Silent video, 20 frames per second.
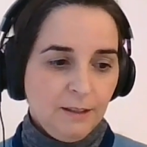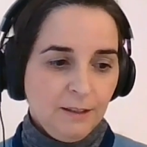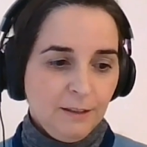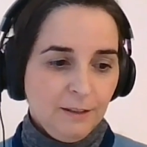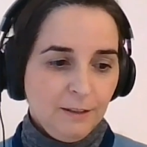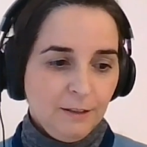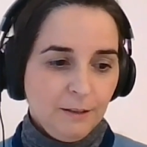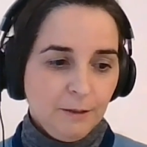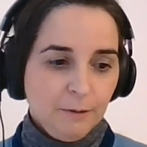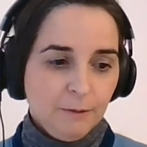
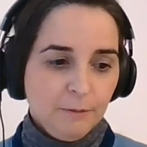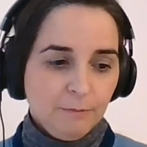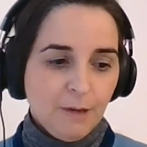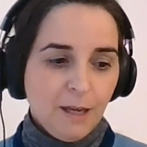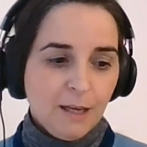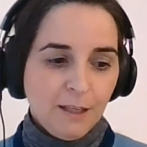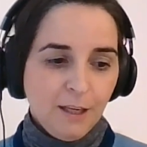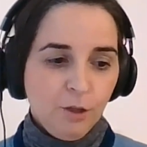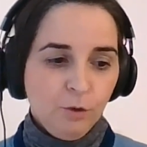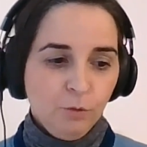
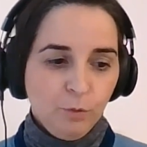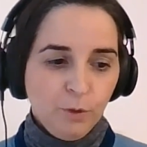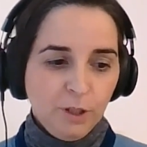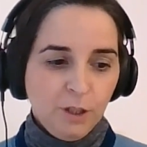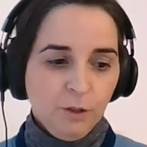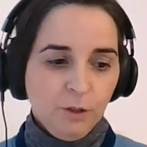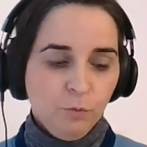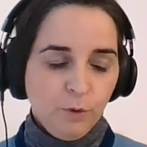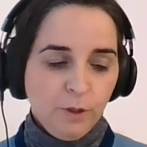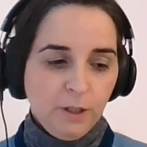again,
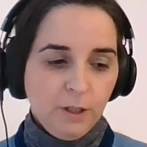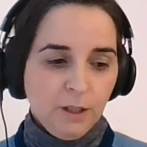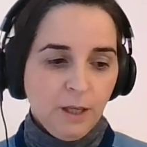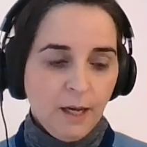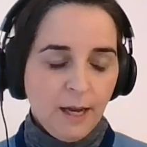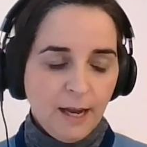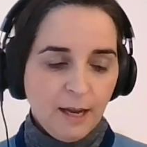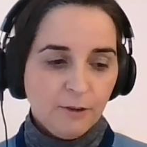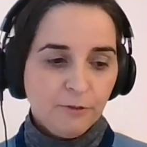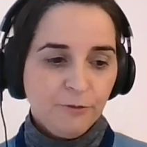we
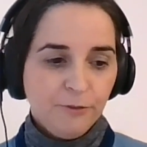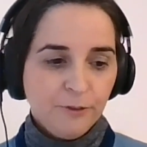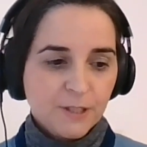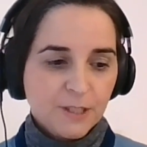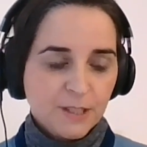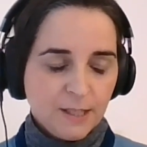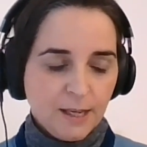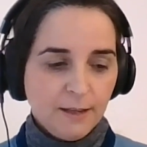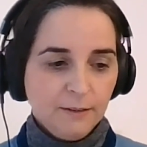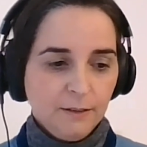have
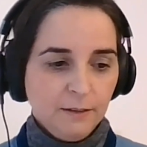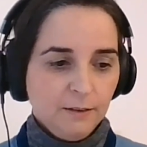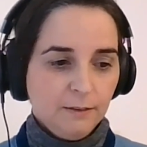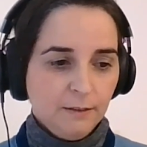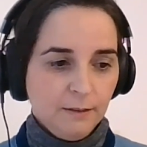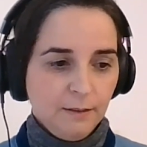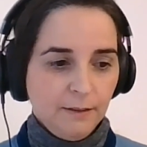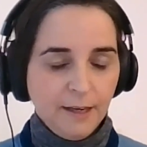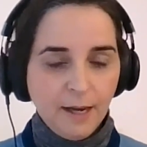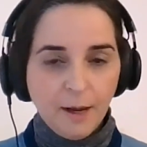
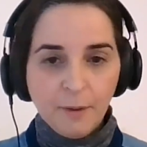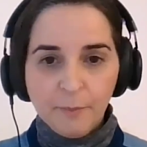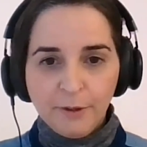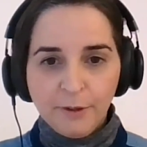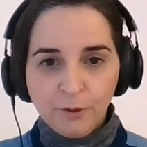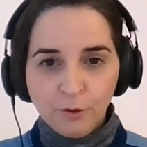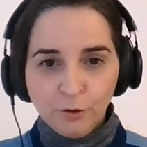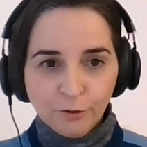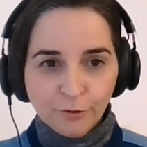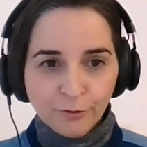studied a
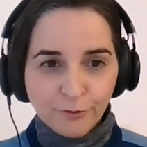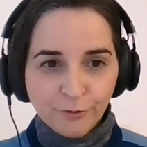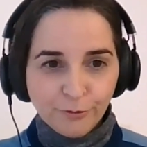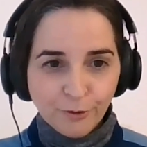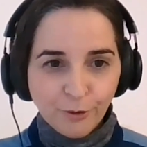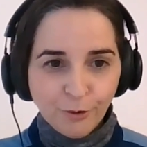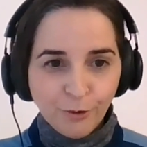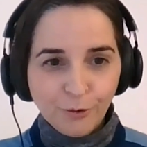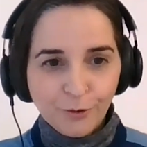number of